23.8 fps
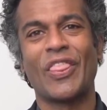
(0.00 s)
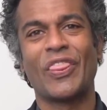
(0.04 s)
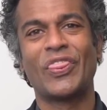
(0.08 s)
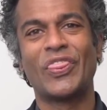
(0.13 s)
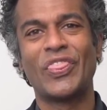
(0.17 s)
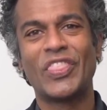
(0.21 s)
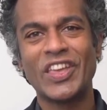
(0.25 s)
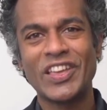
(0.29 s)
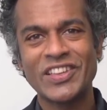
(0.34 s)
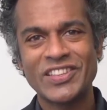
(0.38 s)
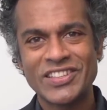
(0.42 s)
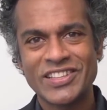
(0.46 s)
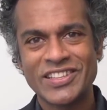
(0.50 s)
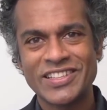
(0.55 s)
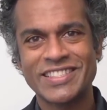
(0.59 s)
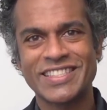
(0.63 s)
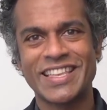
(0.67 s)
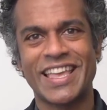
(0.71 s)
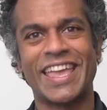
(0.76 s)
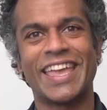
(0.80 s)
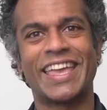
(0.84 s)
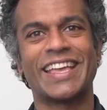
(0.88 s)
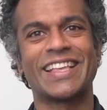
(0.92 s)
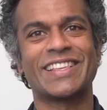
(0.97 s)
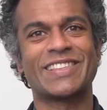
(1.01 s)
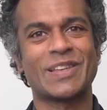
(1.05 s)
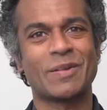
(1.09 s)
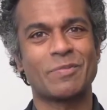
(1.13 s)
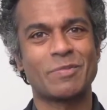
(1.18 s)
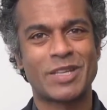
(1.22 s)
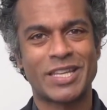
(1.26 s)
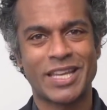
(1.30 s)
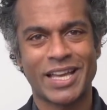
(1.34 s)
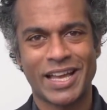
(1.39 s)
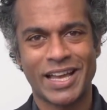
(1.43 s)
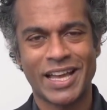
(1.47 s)
this has taken some
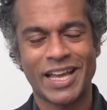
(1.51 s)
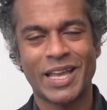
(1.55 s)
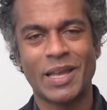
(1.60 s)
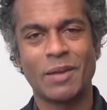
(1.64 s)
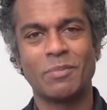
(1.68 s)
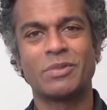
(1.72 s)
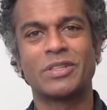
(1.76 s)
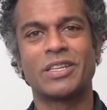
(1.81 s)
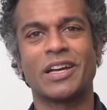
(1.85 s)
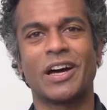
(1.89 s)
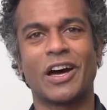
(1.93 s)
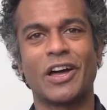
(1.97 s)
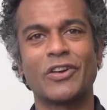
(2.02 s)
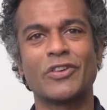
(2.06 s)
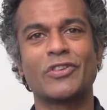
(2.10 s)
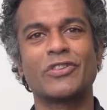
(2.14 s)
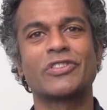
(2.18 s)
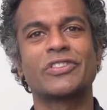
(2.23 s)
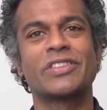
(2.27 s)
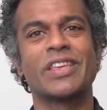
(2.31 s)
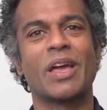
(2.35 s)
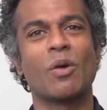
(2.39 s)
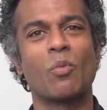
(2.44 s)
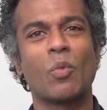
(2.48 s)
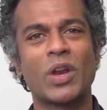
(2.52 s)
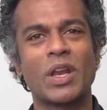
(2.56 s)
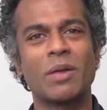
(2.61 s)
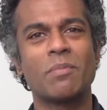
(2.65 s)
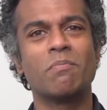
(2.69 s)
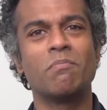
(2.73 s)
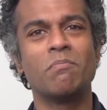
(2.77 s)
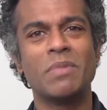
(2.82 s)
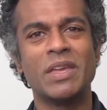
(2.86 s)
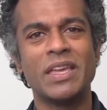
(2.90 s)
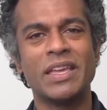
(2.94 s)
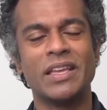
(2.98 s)
time to understand what it
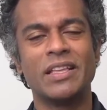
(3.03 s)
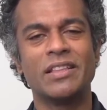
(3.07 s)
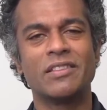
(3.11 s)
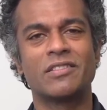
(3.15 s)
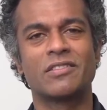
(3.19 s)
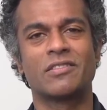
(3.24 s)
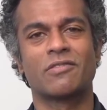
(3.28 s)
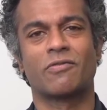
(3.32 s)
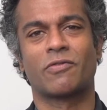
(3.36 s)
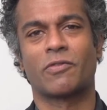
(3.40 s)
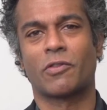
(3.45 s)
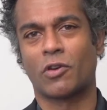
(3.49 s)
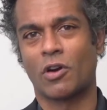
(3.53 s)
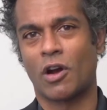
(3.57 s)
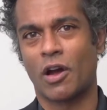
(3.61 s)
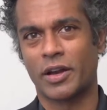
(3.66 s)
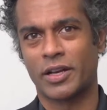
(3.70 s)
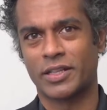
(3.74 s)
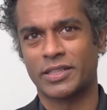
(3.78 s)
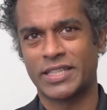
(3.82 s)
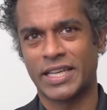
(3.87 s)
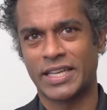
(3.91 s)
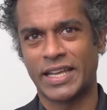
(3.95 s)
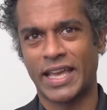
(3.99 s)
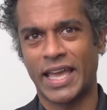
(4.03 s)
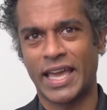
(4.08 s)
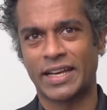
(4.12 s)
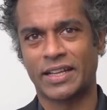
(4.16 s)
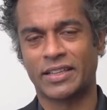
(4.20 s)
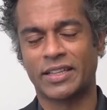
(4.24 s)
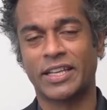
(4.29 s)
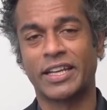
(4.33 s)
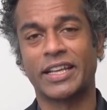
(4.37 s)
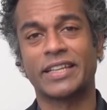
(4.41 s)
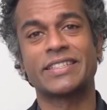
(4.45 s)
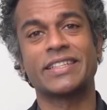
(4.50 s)
means for audit data
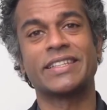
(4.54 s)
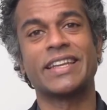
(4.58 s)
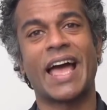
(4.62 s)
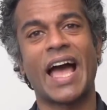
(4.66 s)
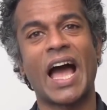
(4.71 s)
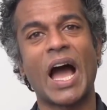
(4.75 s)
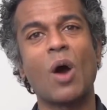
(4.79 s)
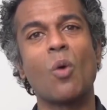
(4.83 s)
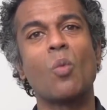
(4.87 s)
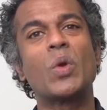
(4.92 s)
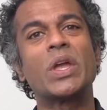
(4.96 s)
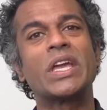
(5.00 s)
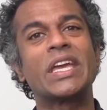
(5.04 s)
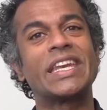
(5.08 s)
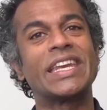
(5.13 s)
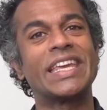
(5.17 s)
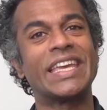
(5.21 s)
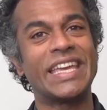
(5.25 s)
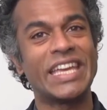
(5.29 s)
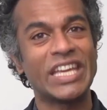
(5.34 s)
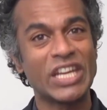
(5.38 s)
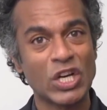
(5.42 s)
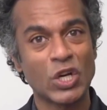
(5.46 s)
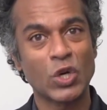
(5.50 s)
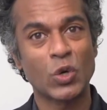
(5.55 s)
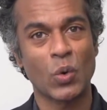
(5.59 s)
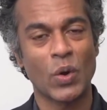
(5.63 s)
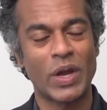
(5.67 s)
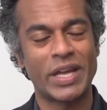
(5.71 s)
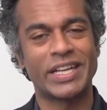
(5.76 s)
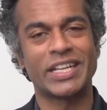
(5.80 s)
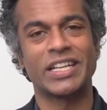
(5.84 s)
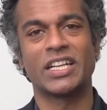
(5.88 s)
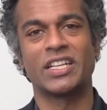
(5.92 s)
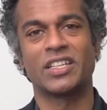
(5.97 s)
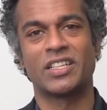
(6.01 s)
analytics and how we can
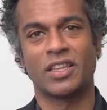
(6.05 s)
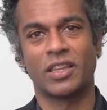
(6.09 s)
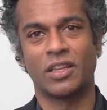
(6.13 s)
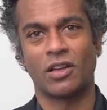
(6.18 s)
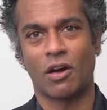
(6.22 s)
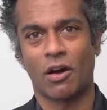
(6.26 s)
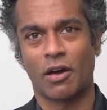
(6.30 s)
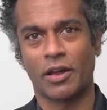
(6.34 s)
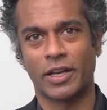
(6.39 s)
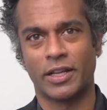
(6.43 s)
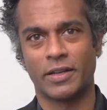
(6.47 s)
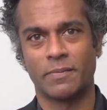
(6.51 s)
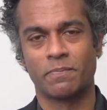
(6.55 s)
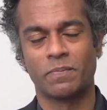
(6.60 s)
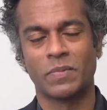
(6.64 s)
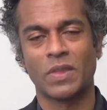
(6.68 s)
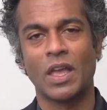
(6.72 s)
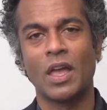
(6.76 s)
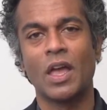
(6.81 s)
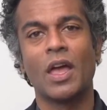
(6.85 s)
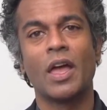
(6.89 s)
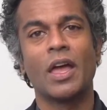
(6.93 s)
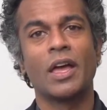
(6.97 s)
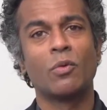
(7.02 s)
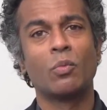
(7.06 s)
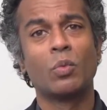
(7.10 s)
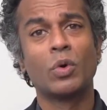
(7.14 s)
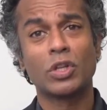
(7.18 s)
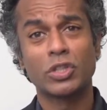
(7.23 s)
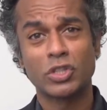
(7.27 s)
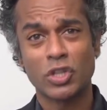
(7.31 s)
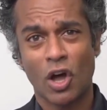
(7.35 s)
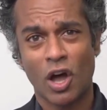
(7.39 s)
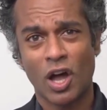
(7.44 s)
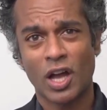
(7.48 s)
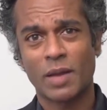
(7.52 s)
integrate it into the audit. We'll
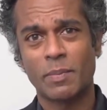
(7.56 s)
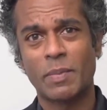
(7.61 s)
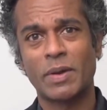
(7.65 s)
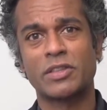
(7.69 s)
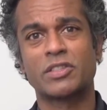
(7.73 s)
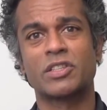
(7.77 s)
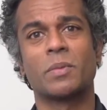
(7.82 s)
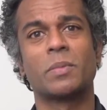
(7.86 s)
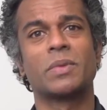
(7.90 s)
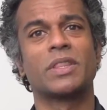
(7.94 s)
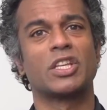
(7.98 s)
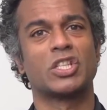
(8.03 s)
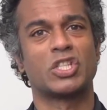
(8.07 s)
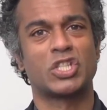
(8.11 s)
talk about some of the